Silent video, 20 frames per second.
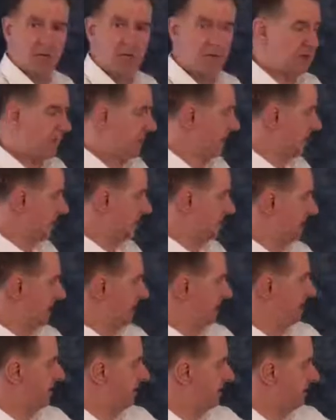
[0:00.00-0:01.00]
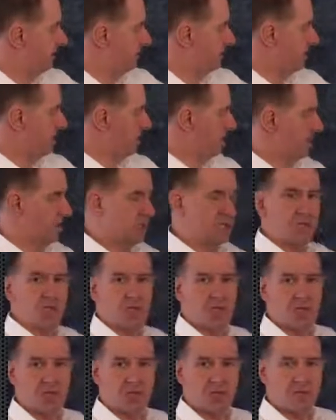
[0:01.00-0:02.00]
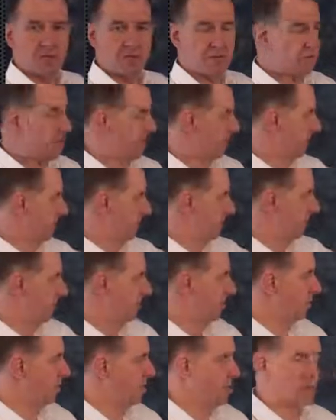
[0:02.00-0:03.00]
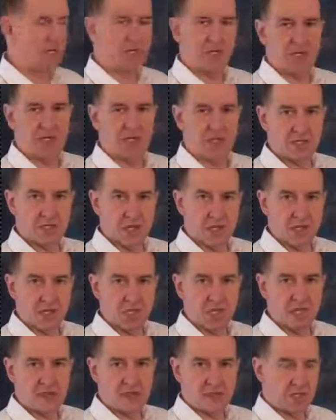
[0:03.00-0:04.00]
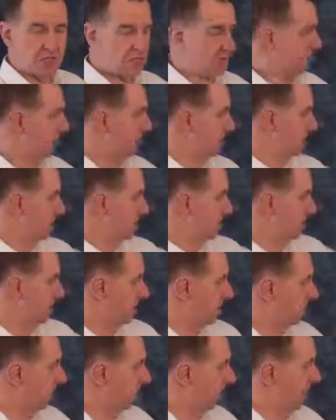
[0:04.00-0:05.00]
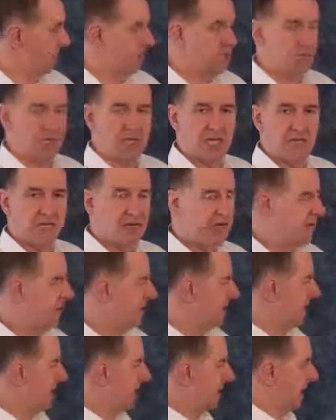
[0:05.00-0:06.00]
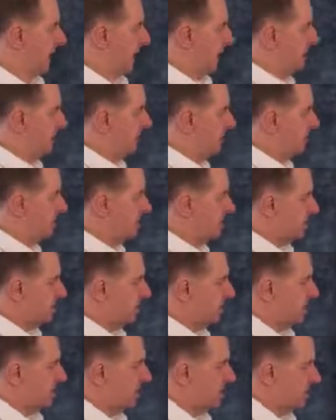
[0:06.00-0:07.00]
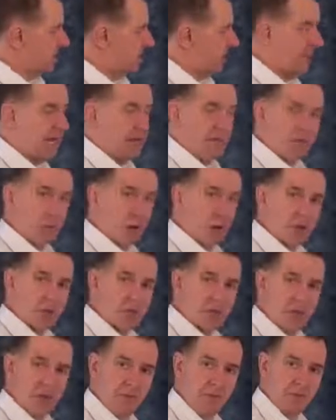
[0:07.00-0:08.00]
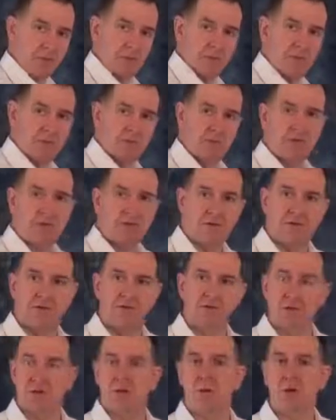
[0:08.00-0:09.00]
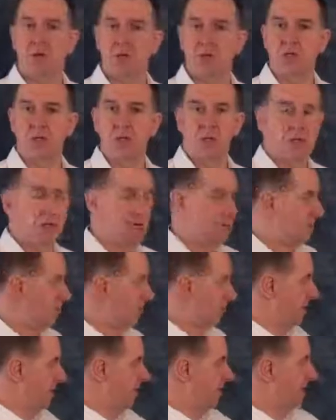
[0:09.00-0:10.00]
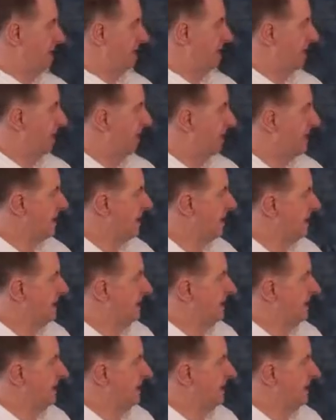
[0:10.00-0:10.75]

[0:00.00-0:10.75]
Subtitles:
accumulation area, which I said to you, which a lot of people will call a congestion area, which is wrong. This is an accumulation area, and this is our box. Remember, I said when I referred to the box, you'll remember about that.